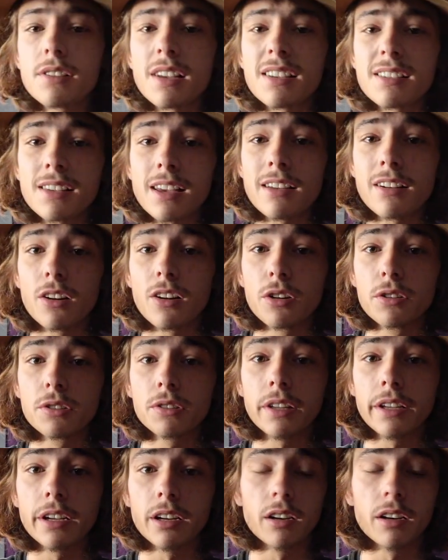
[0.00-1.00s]
as I said
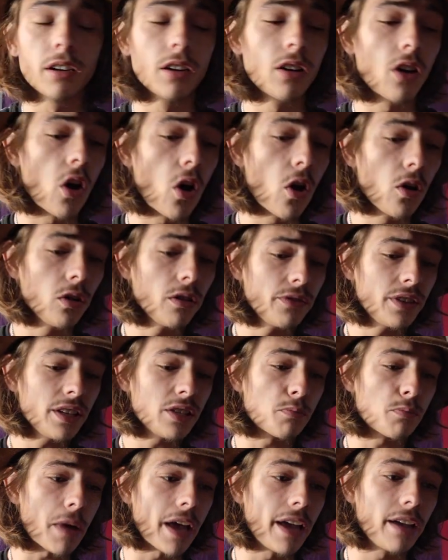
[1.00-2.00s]
earlier, all of
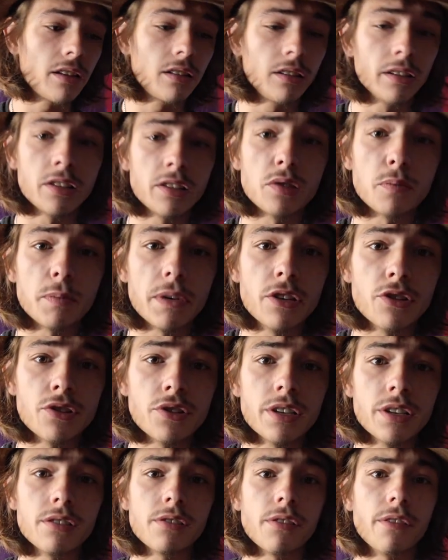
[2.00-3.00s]
these pangolin
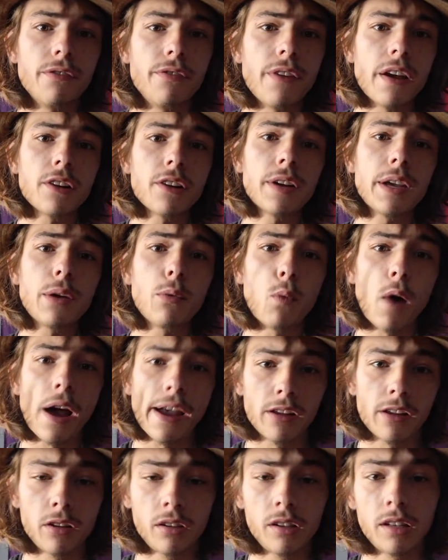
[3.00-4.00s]
species vary
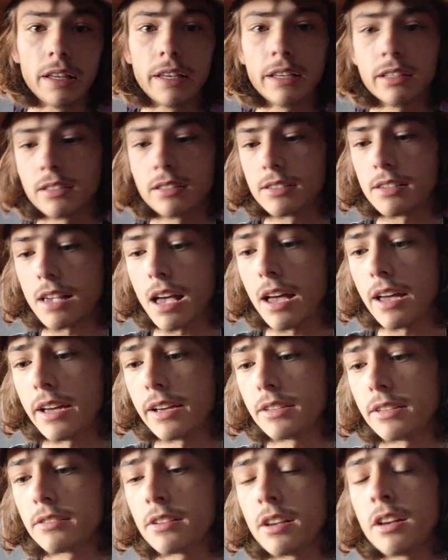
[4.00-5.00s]
wildly in
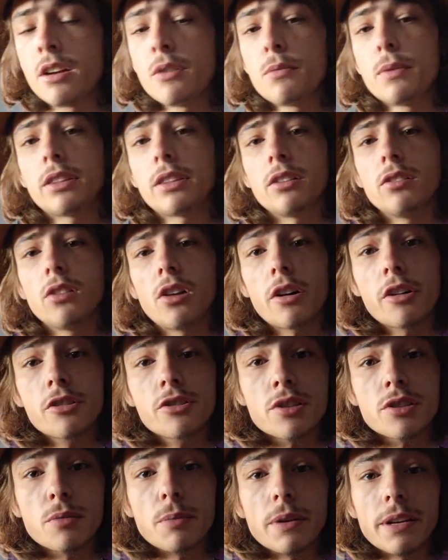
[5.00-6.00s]
size, with the
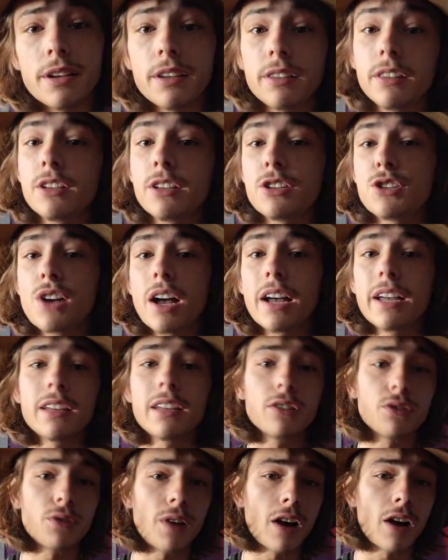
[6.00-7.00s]
largest being the
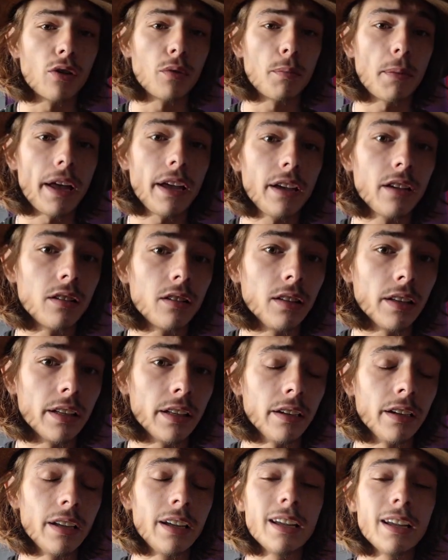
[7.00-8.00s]
giant ground
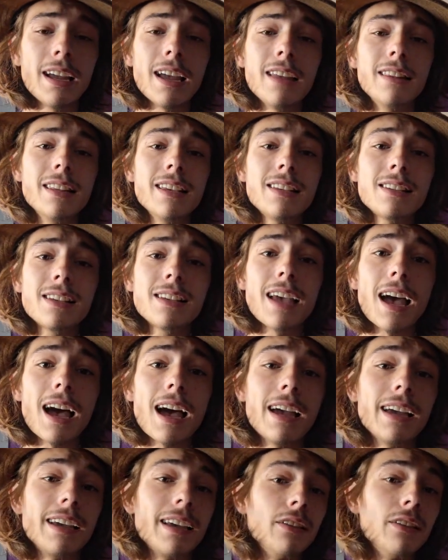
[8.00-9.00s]
pangolin, and this
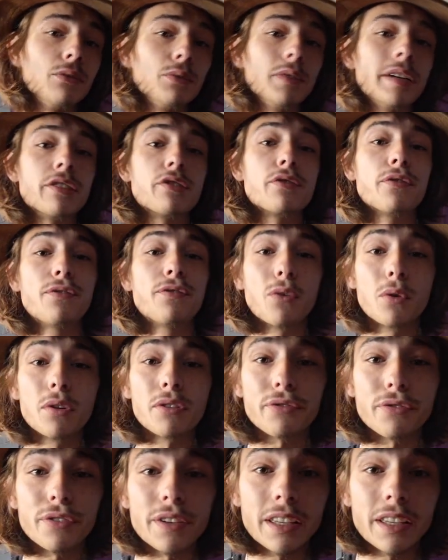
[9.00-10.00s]
guy can reach 4
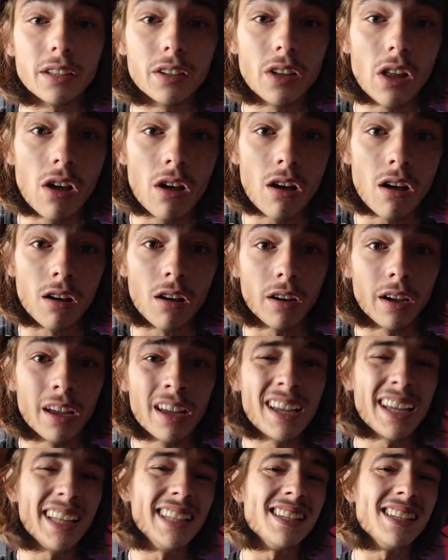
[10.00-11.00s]
feet long
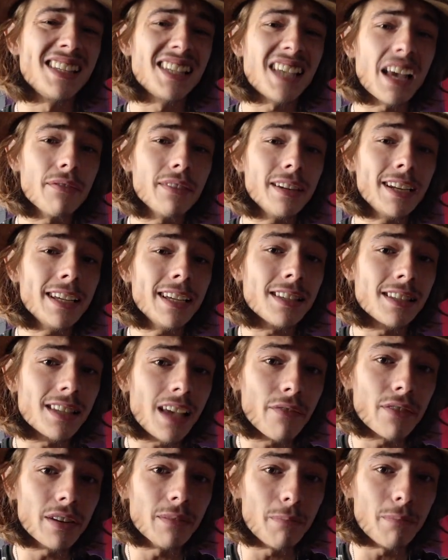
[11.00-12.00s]
and
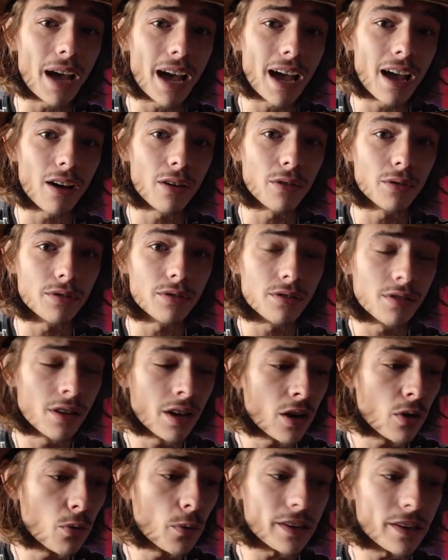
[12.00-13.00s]
77 pounds,
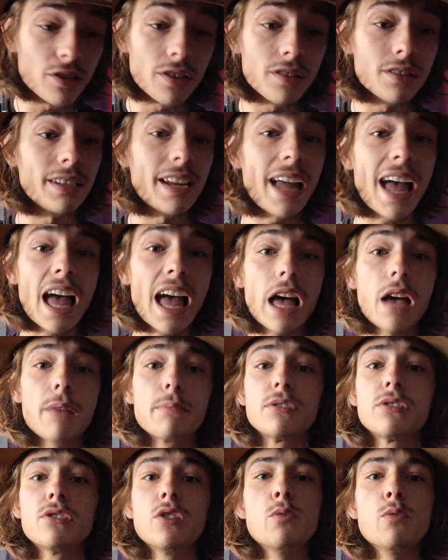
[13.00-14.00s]
which is an
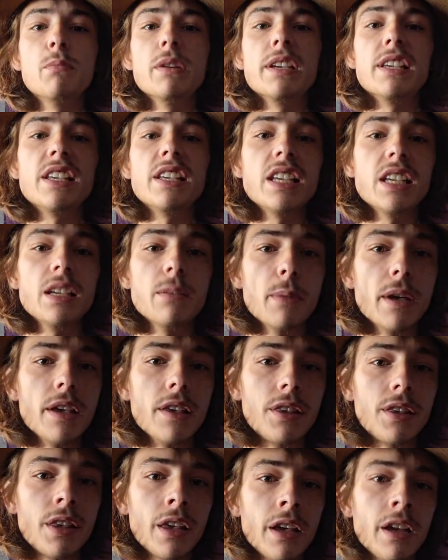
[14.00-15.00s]
absolute
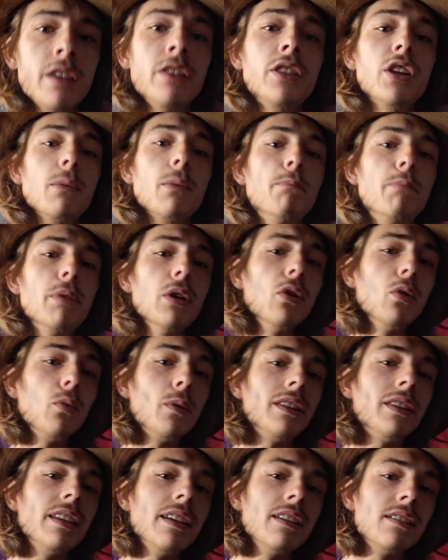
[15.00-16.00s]
behemoth. They're built
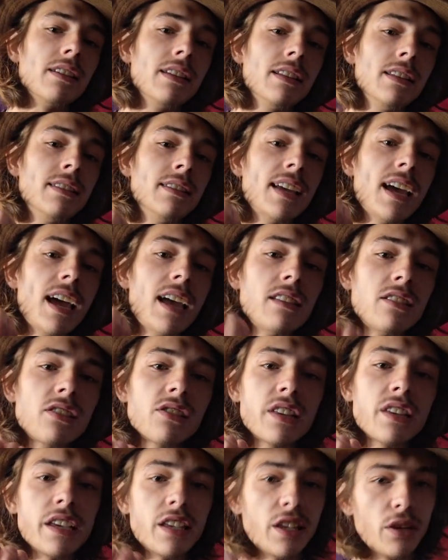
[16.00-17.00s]
with these
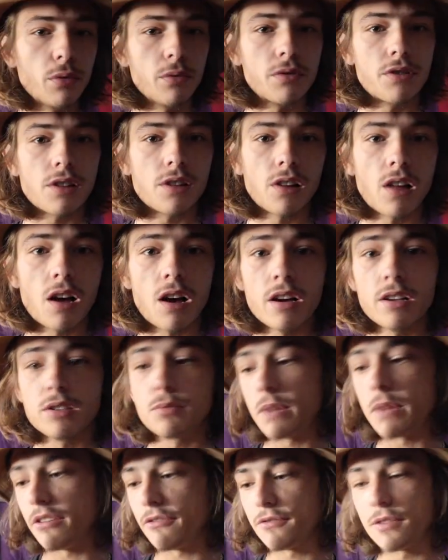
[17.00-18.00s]
intensely huge
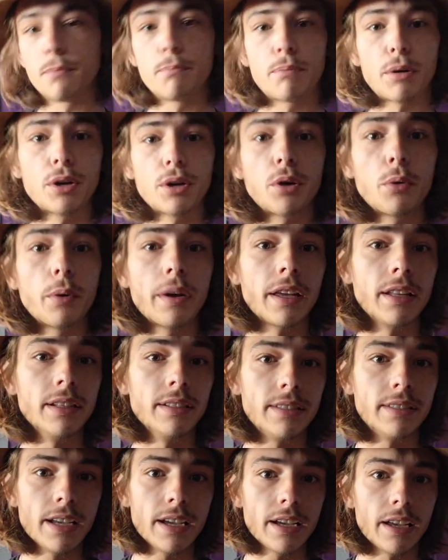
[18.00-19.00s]
claws meant for burrowing
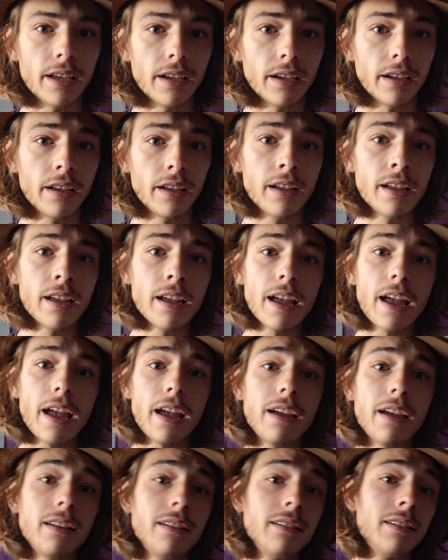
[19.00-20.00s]
and digging,
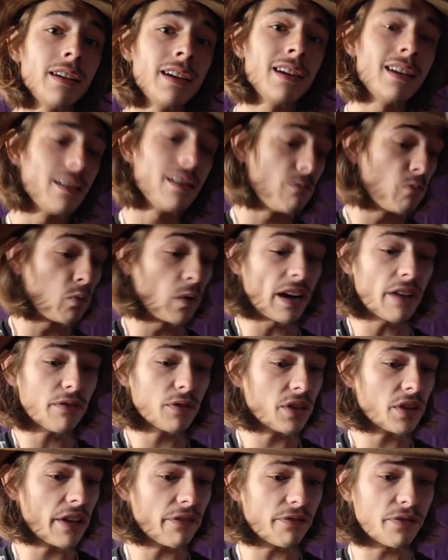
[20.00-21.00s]
and
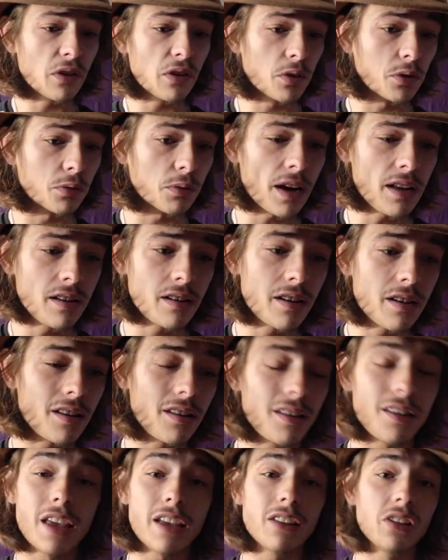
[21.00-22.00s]
whenever they feel threatened,
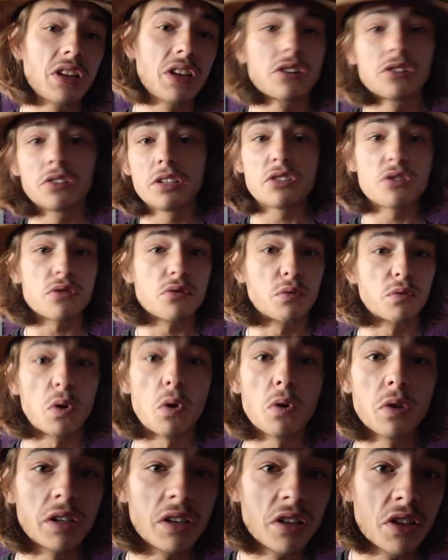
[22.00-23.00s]
they literally just
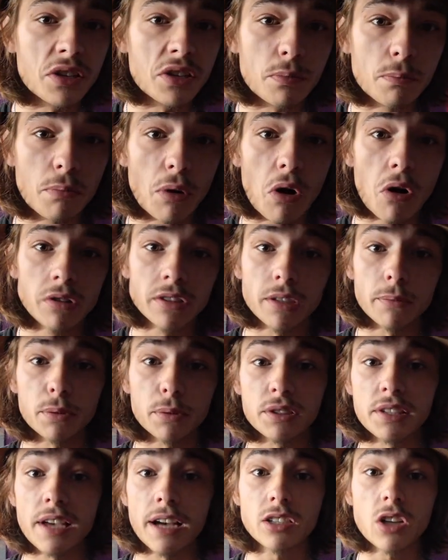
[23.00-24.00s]
roll into this ball to
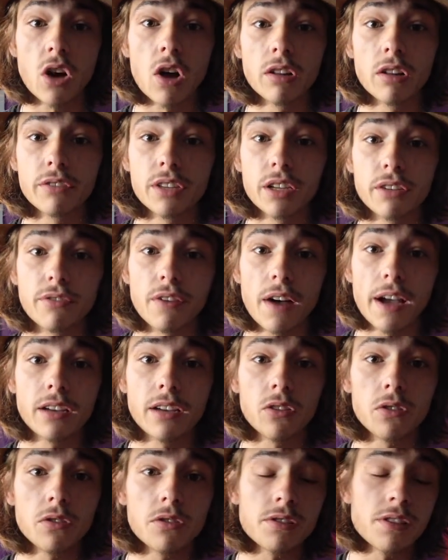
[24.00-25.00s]
protect all of their
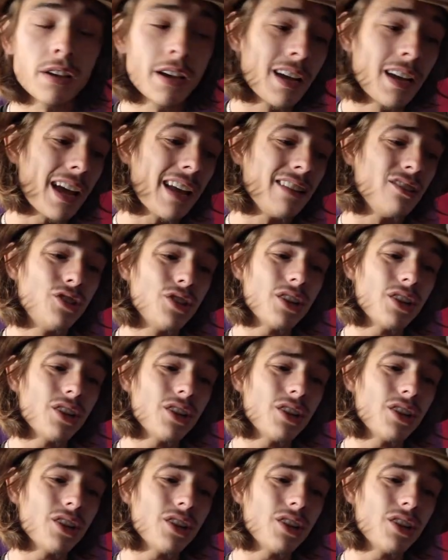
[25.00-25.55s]
vitals. And